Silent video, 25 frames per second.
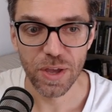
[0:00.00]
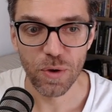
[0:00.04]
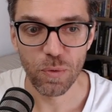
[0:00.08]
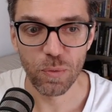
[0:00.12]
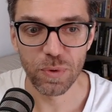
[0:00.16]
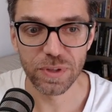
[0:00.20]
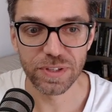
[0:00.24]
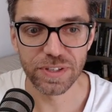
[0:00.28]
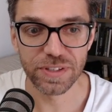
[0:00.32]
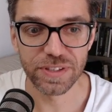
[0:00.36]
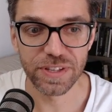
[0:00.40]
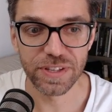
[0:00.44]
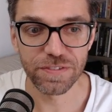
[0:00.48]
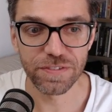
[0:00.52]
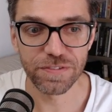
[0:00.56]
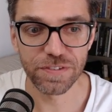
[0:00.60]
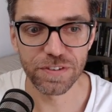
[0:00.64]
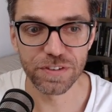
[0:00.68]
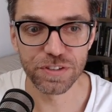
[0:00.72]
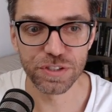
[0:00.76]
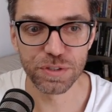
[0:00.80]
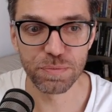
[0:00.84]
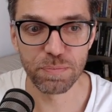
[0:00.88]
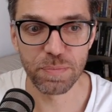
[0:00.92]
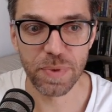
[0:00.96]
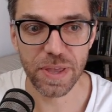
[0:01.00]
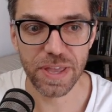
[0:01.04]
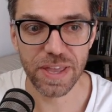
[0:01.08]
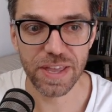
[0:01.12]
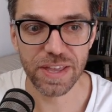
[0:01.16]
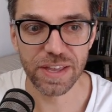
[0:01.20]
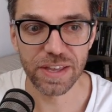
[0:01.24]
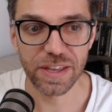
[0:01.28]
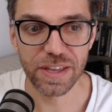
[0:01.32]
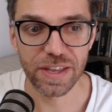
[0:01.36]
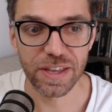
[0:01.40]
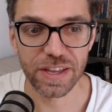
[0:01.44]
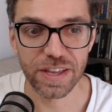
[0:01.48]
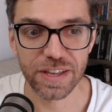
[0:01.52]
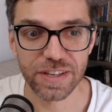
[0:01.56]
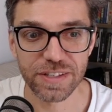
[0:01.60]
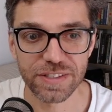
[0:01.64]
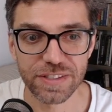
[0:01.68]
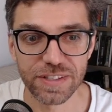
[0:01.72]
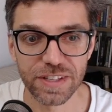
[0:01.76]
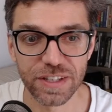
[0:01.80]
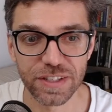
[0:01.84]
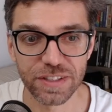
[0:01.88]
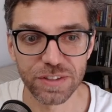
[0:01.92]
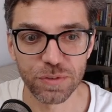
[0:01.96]
with the difference being
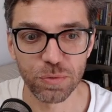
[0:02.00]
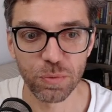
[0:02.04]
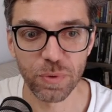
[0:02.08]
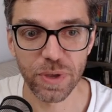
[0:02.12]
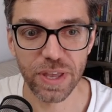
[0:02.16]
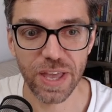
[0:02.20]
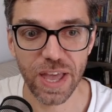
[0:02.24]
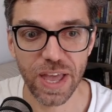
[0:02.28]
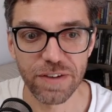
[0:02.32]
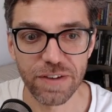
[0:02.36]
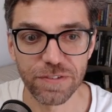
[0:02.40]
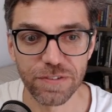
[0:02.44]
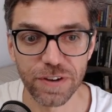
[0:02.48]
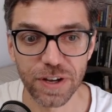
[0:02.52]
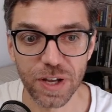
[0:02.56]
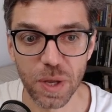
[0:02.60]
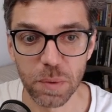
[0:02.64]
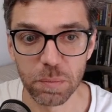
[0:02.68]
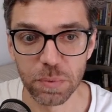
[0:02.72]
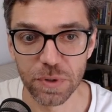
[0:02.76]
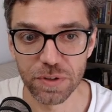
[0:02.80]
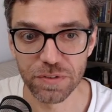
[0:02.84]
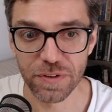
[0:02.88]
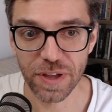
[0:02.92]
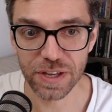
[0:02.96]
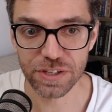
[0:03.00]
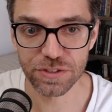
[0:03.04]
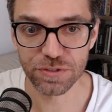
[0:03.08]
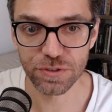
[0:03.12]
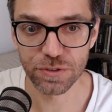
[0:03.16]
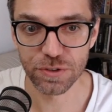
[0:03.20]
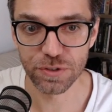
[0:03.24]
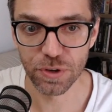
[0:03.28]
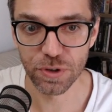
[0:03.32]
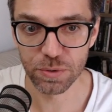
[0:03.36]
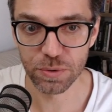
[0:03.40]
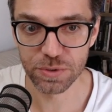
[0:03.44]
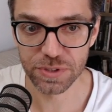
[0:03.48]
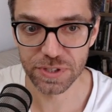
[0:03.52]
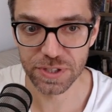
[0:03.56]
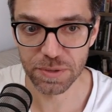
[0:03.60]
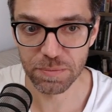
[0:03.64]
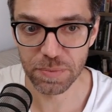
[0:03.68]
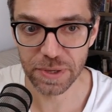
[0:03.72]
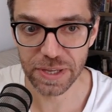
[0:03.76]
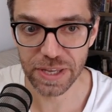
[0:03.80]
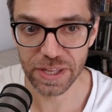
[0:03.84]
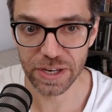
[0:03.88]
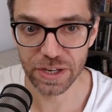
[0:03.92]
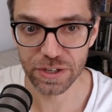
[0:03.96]
is that we have a couple of extra nodes in the
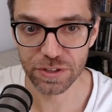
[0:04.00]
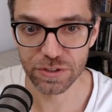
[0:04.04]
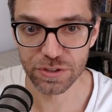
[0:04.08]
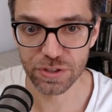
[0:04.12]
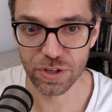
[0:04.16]
beginning.